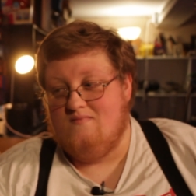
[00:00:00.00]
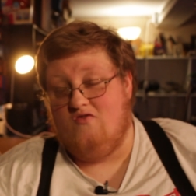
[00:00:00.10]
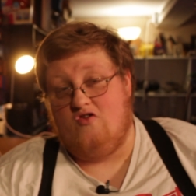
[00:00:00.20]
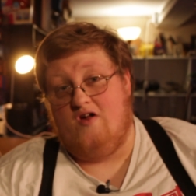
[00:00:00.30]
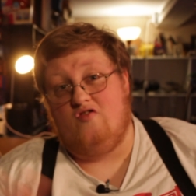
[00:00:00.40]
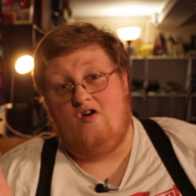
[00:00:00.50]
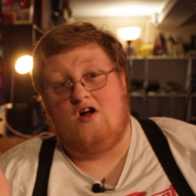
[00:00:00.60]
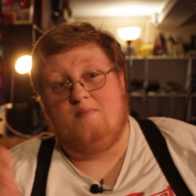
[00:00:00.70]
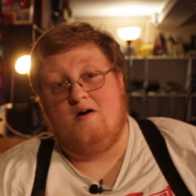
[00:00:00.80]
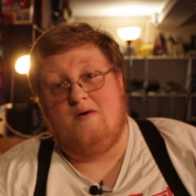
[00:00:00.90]
So let's
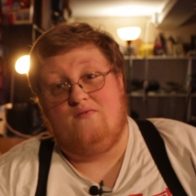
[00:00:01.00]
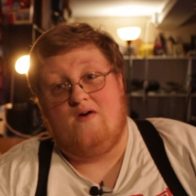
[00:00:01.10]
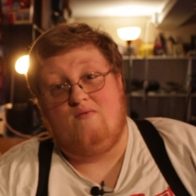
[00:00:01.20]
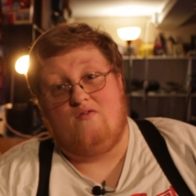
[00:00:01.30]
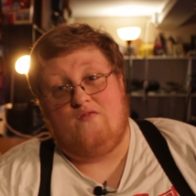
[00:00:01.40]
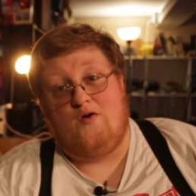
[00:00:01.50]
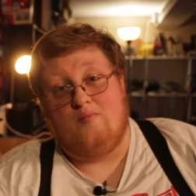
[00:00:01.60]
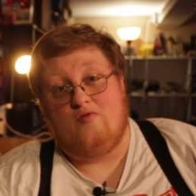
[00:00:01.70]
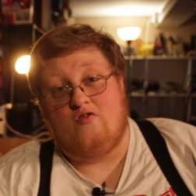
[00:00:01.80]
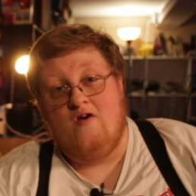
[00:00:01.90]
talk about my favorite
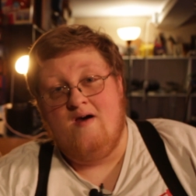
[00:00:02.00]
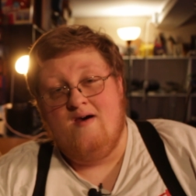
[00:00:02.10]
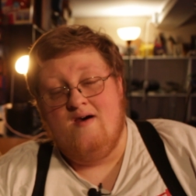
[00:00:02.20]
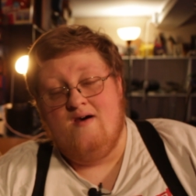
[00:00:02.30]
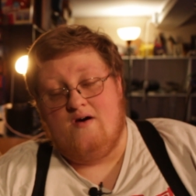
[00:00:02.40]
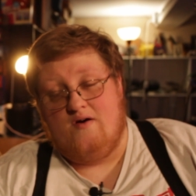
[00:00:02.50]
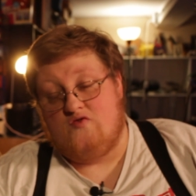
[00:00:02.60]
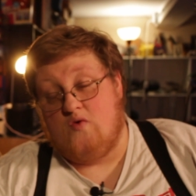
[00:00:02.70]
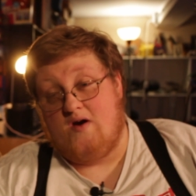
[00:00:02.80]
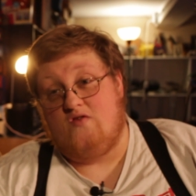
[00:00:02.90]
films
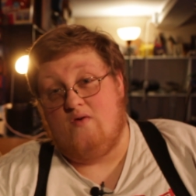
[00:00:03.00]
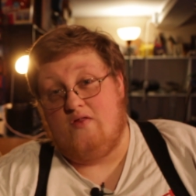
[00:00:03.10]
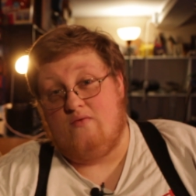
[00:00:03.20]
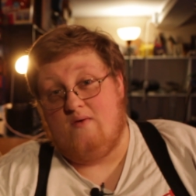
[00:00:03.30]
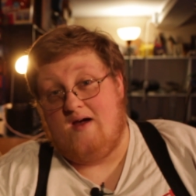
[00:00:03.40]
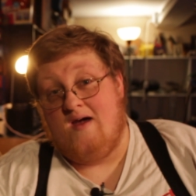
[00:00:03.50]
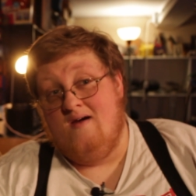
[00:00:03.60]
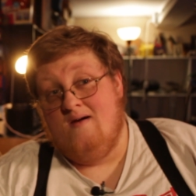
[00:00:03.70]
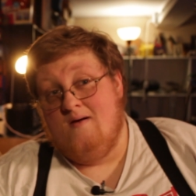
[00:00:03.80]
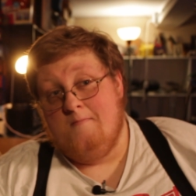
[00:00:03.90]
of 2023.
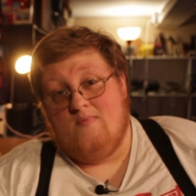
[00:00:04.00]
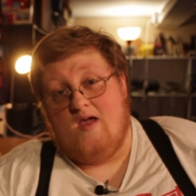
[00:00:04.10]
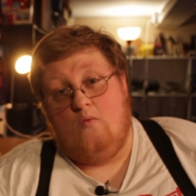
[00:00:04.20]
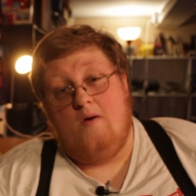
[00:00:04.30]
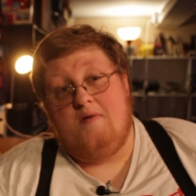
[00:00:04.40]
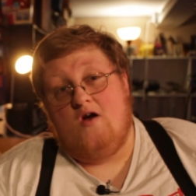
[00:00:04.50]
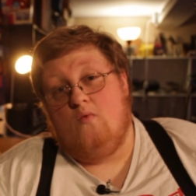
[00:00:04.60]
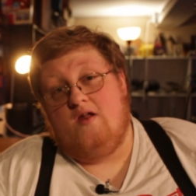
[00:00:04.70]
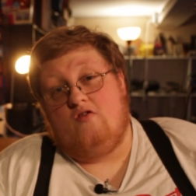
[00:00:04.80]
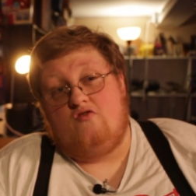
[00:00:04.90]
And what better
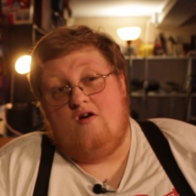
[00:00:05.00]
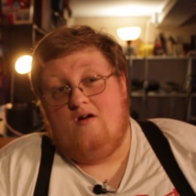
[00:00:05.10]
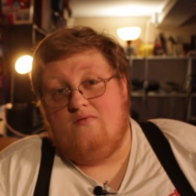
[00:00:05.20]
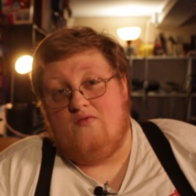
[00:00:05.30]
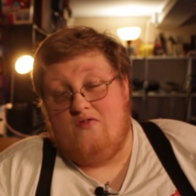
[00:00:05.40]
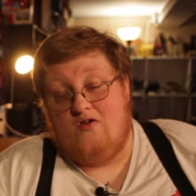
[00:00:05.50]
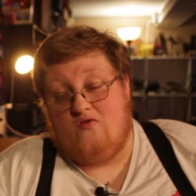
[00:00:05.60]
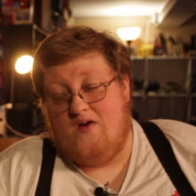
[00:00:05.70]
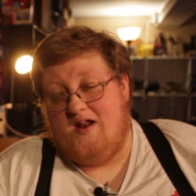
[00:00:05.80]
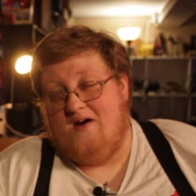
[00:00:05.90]
way to start off
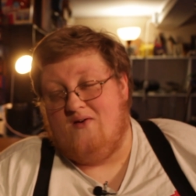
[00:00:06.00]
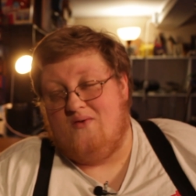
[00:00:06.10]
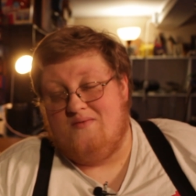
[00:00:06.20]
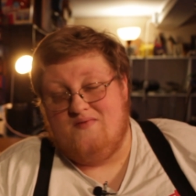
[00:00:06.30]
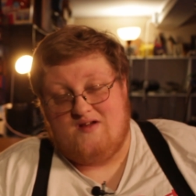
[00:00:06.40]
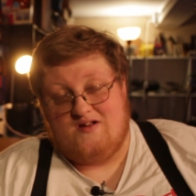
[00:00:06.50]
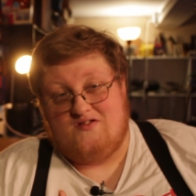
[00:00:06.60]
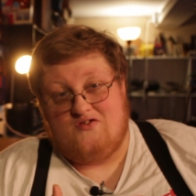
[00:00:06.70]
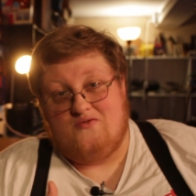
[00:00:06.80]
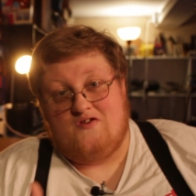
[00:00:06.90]
this video than
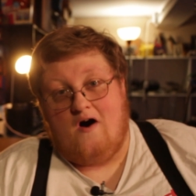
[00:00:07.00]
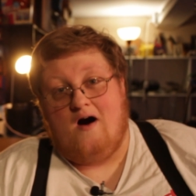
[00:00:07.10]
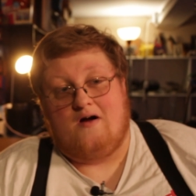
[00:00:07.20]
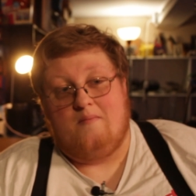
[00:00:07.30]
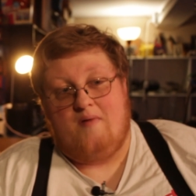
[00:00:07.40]
to talk